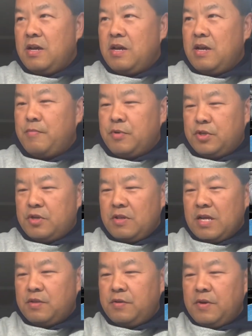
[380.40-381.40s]
gonna share
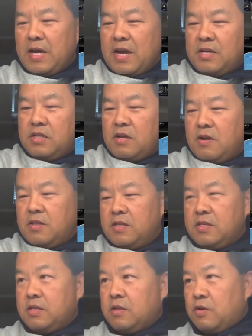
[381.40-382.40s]
that to you guys on
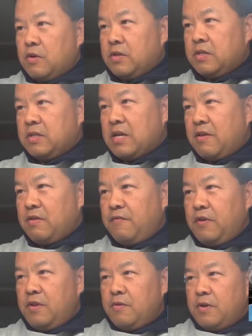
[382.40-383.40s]
this side of the
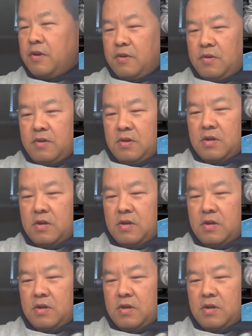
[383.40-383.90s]
video here.